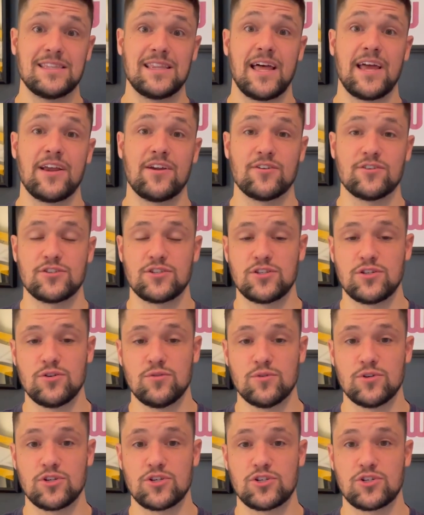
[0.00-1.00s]
layers
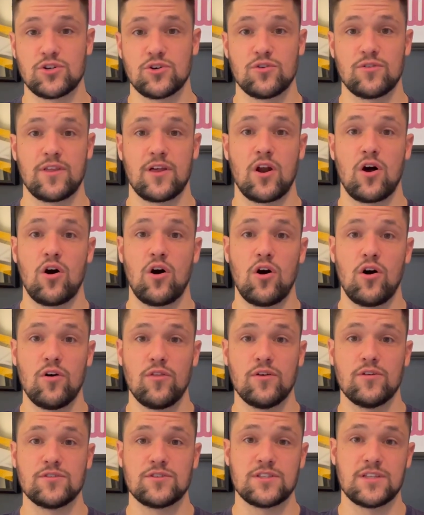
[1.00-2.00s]
to ensure that all those